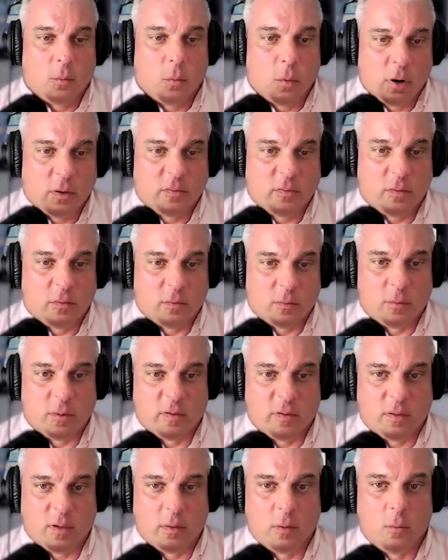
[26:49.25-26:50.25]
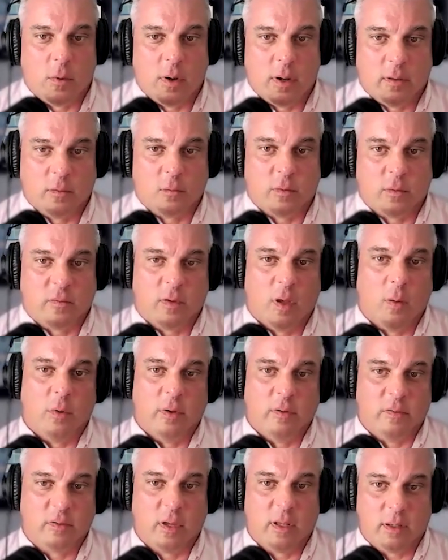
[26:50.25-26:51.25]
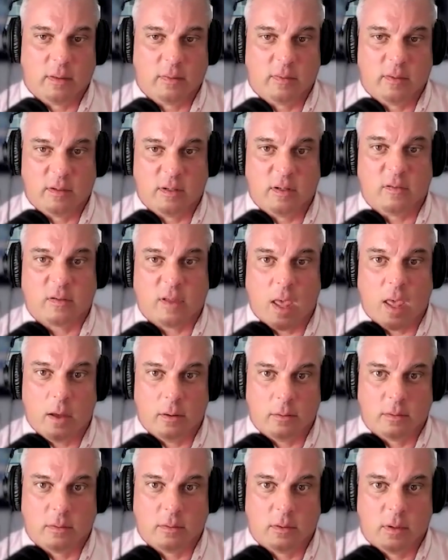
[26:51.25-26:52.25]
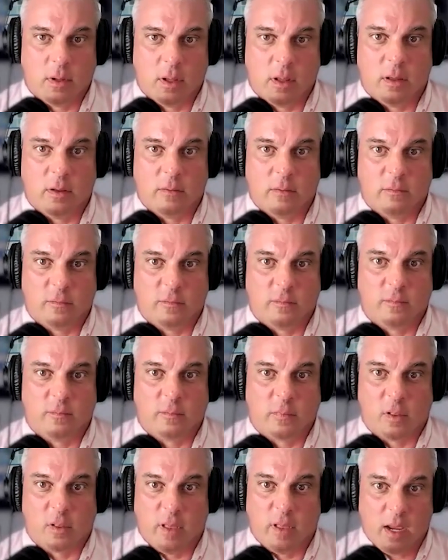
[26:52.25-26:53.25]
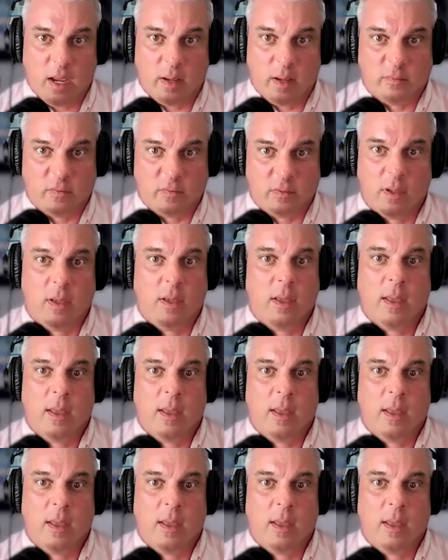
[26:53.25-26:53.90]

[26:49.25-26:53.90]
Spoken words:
the worst is when we see the ones where someone's getting the discount of claims